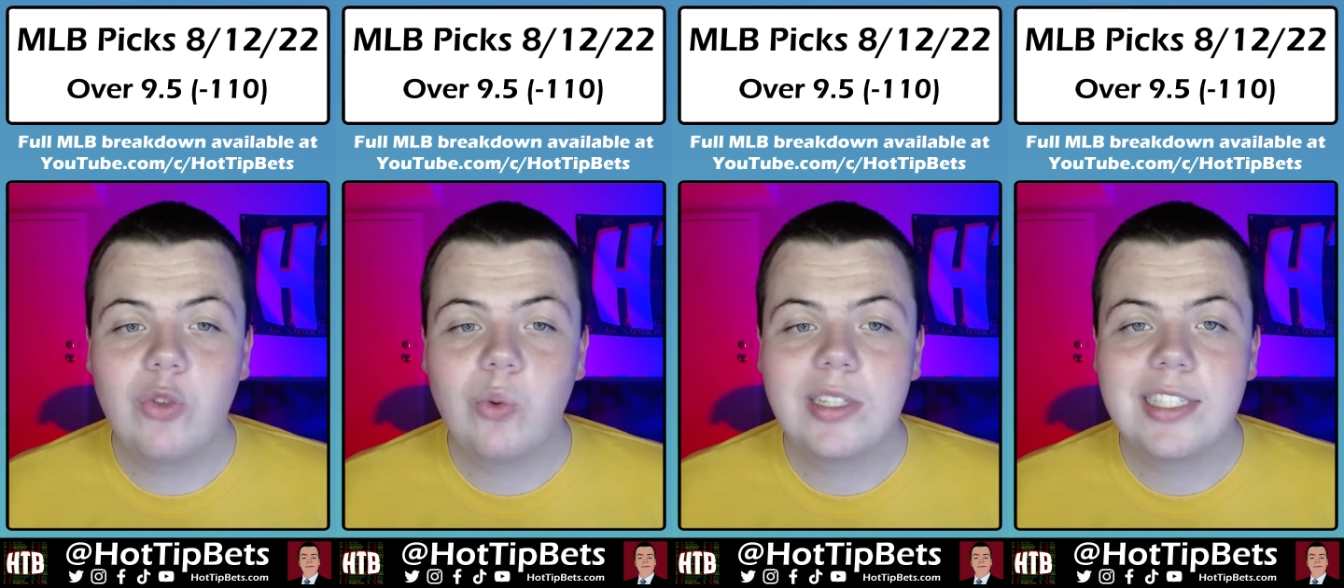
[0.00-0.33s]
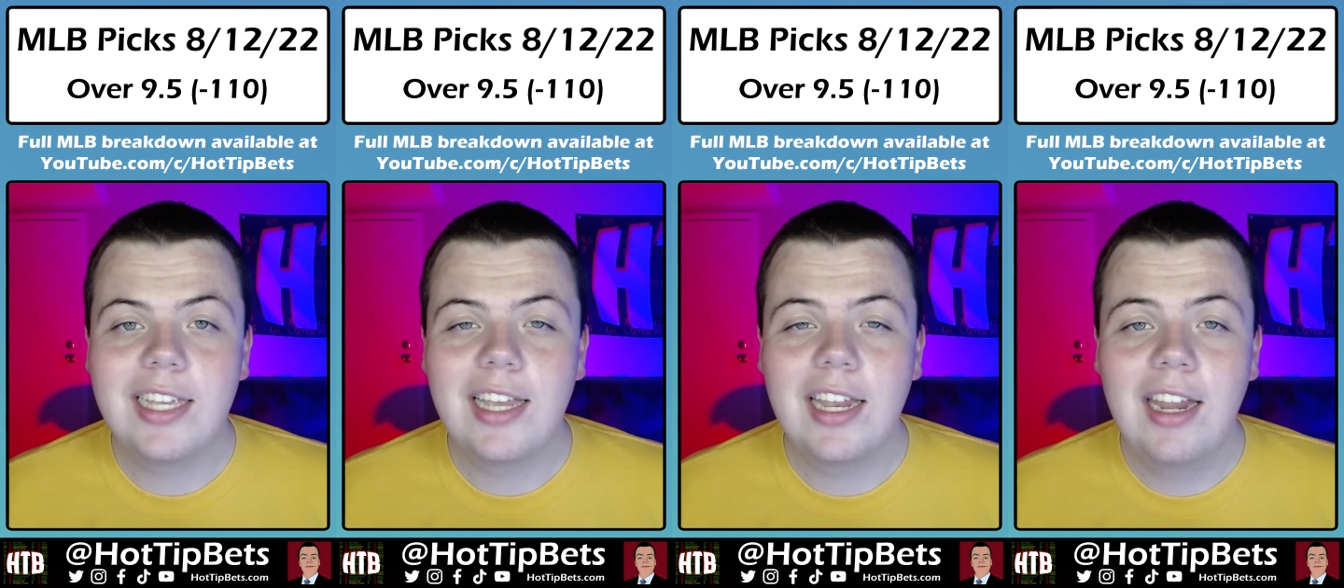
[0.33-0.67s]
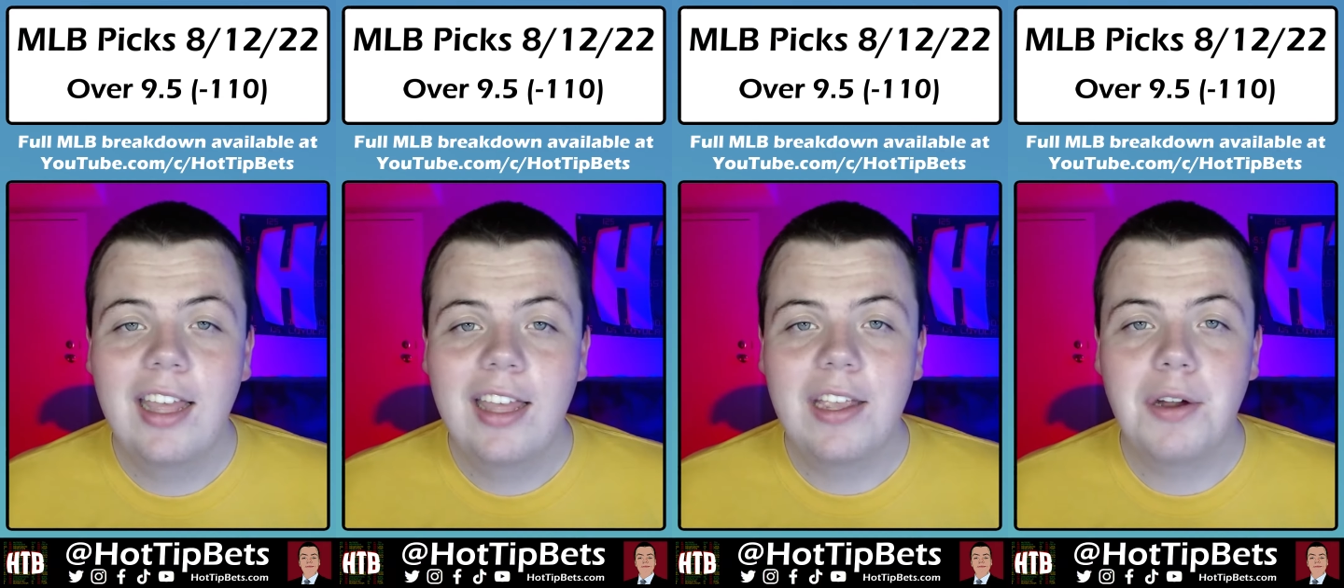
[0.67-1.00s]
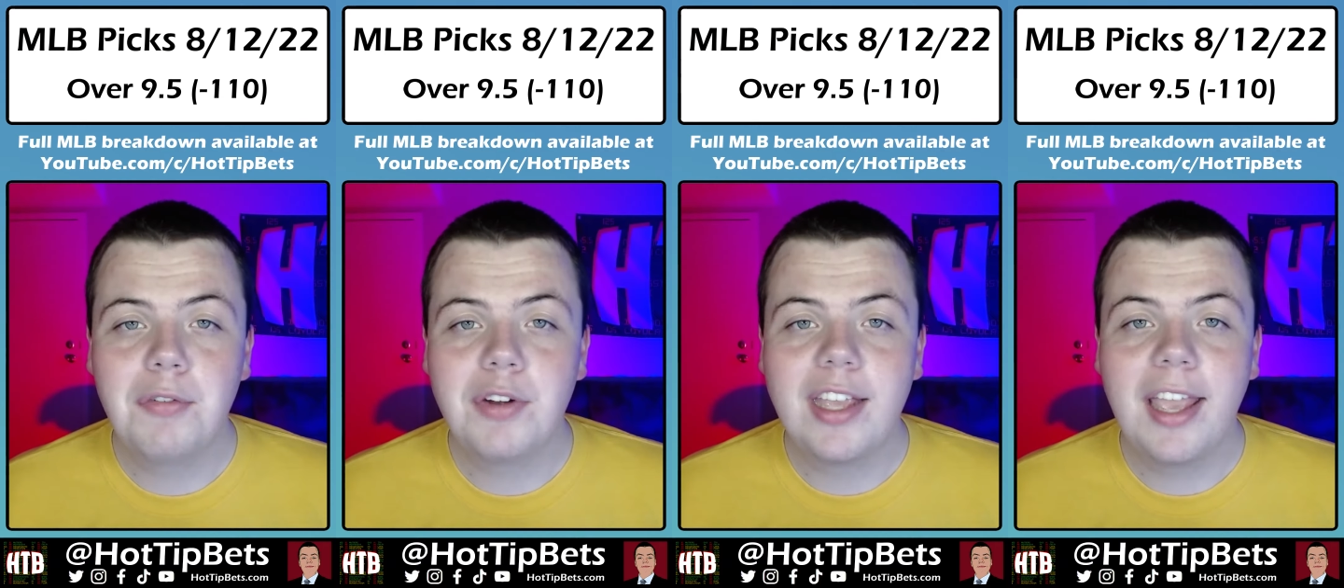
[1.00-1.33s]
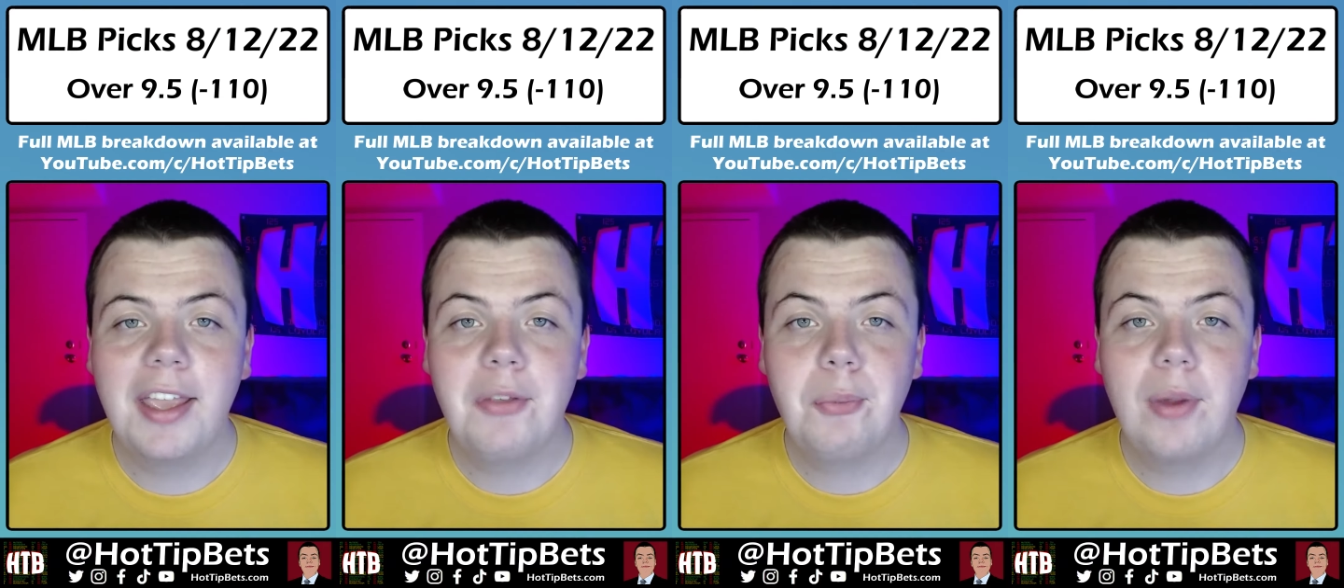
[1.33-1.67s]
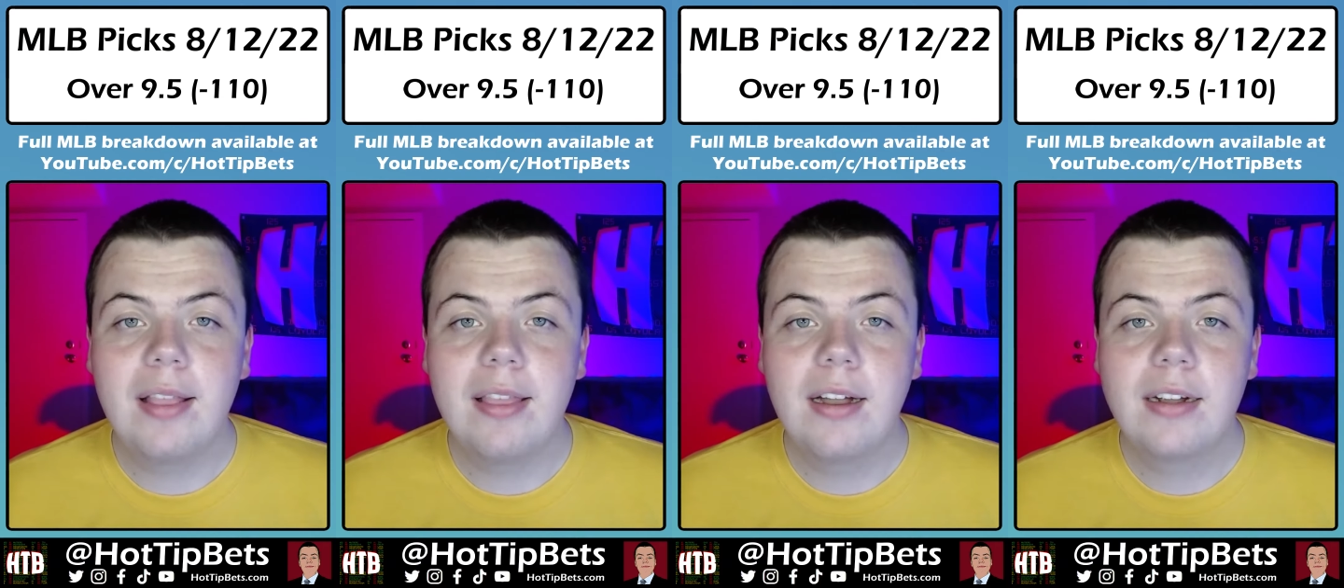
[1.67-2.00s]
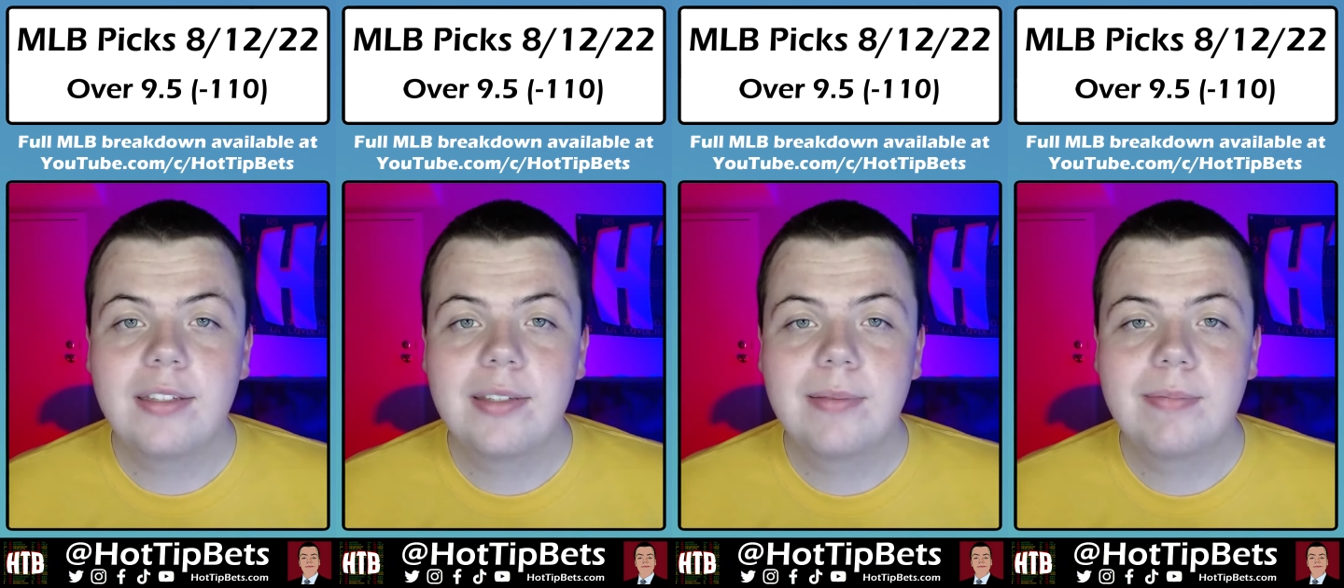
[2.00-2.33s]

110 here for Yankees Red Sox.